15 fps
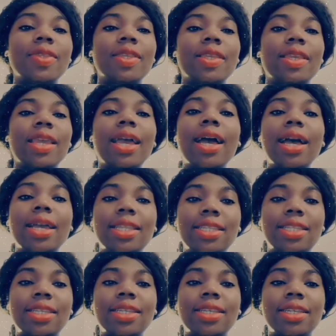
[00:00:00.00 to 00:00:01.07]
and
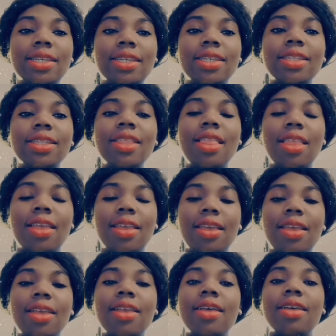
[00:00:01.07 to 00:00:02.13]

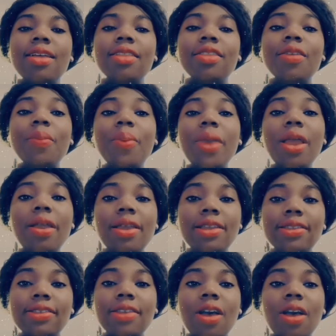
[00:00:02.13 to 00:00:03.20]
the
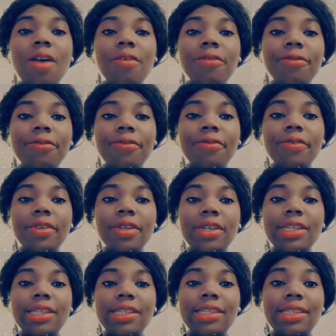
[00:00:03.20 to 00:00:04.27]
parents of
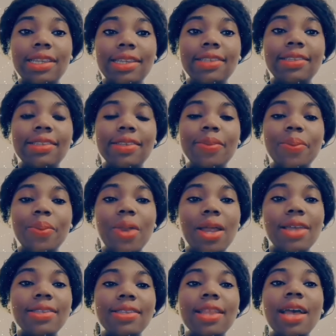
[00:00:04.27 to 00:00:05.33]
this
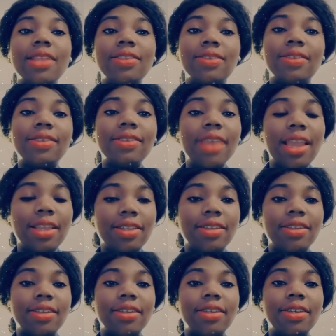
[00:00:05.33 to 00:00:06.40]
person had to send
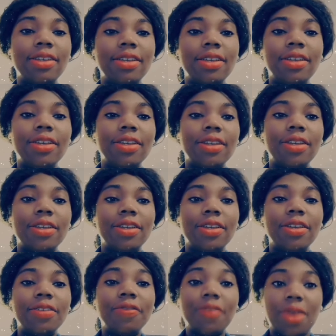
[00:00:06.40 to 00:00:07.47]

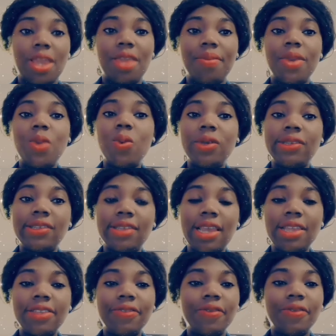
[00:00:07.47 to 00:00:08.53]
for him. He was
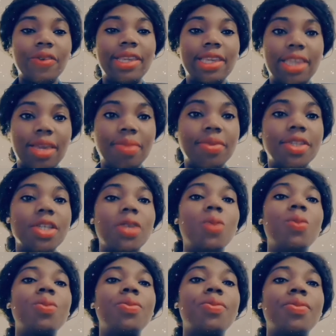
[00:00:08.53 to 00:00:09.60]
sent for, he came down.
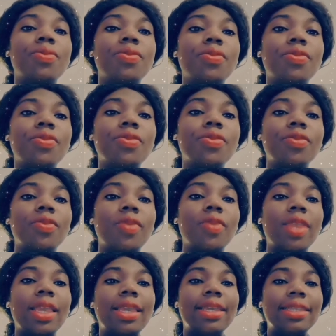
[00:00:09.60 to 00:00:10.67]

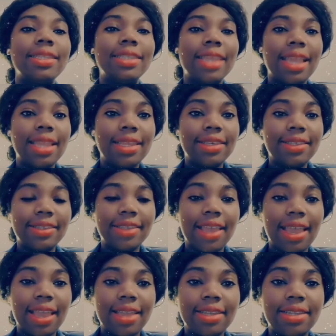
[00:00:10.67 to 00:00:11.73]
Then he said,